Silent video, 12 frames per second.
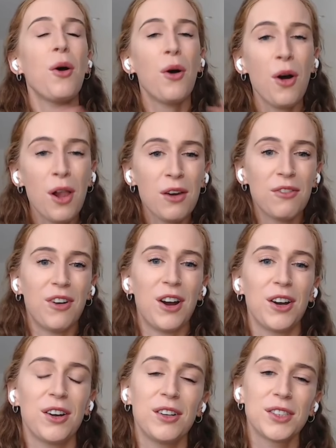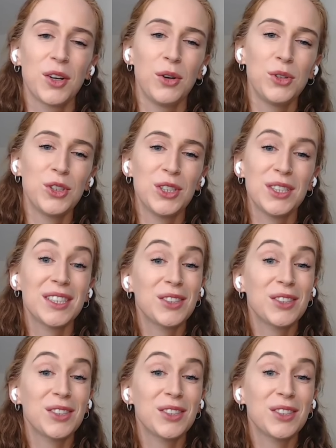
all of our solutions